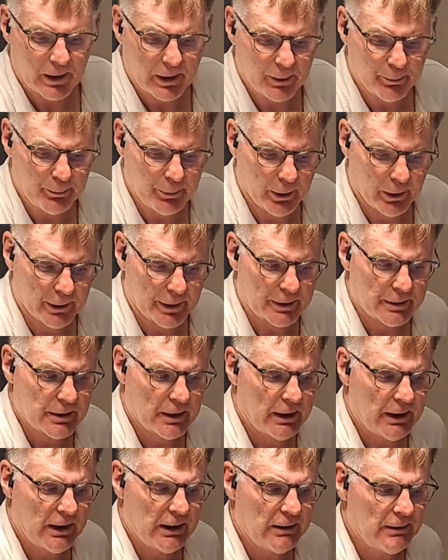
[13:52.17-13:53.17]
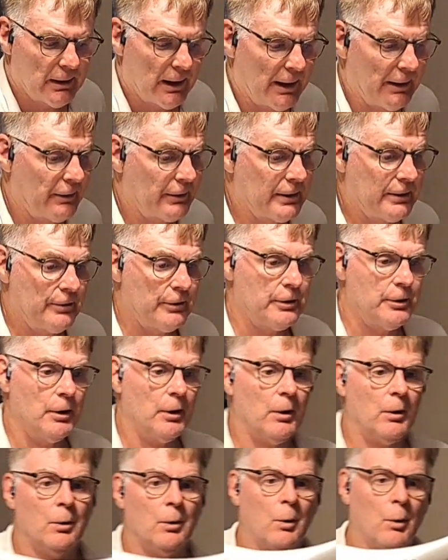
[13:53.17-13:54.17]
going to build it today. I don't even
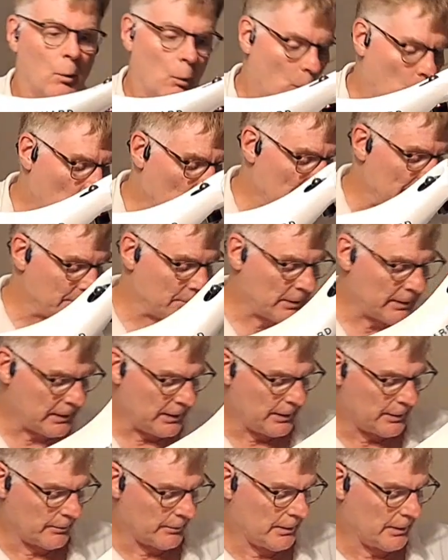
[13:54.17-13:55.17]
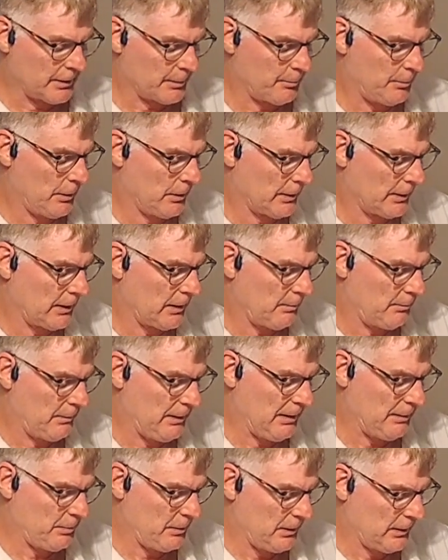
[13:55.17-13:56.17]
know when I'm going to get around to building it.
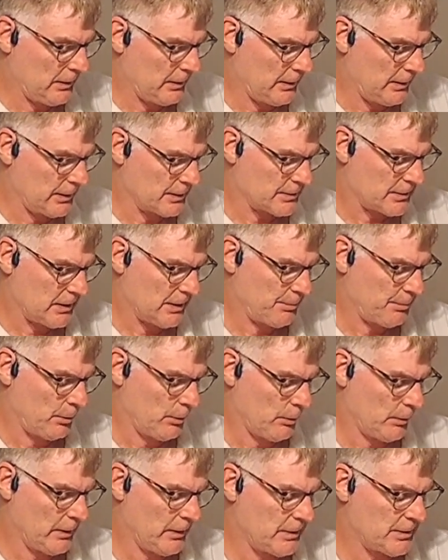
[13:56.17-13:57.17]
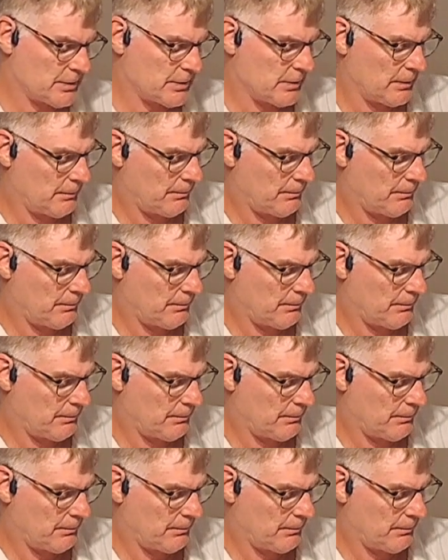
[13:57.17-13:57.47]
Maybe in the next couple of weeks.